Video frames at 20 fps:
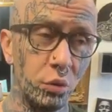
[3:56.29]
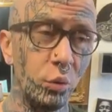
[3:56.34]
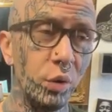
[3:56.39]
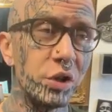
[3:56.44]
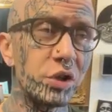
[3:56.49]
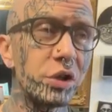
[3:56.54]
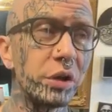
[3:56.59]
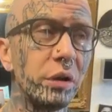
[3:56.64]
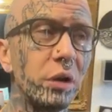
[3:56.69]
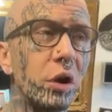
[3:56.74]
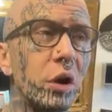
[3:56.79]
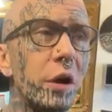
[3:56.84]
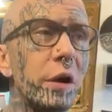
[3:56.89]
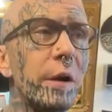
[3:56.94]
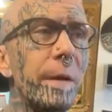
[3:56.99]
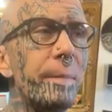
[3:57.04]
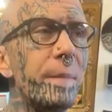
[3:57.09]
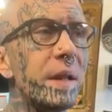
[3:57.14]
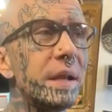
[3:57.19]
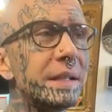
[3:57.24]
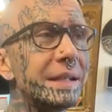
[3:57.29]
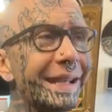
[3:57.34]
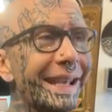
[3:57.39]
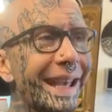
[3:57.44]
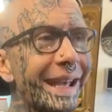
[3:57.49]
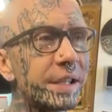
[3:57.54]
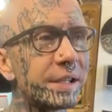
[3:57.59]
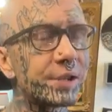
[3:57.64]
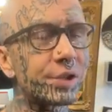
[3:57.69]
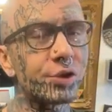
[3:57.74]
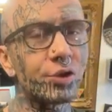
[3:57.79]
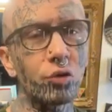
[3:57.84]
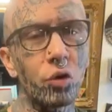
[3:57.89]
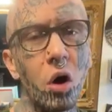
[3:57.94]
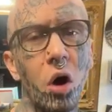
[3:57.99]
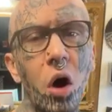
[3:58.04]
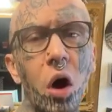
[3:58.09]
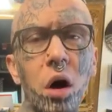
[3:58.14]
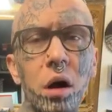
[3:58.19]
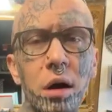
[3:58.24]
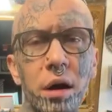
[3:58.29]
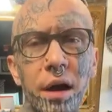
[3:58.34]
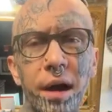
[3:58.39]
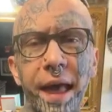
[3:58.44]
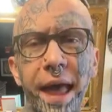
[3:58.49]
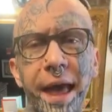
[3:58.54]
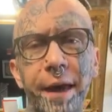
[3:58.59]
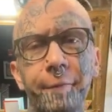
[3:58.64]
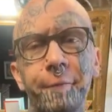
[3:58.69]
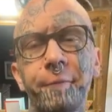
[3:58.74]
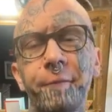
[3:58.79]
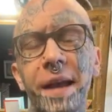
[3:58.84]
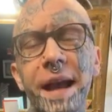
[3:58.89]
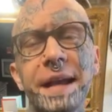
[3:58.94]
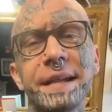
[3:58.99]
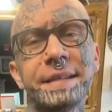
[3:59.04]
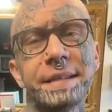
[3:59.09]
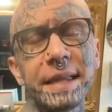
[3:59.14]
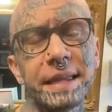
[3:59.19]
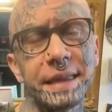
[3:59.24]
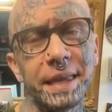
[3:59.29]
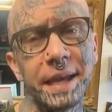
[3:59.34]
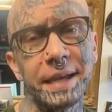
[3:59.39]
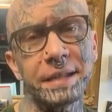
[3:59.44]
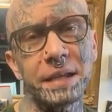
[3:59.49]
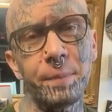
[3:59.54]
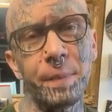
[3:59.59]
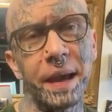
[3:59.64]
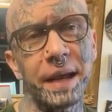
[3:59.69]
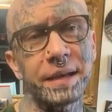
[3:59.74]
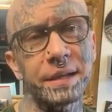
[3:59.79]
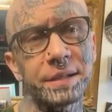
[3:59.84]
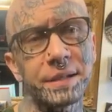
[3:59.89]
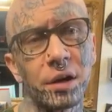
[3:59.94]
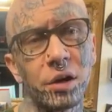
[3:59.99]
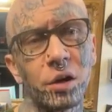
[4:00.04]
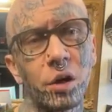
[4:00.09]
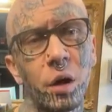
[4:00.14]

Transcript: We should learn to get strong and face the things that make us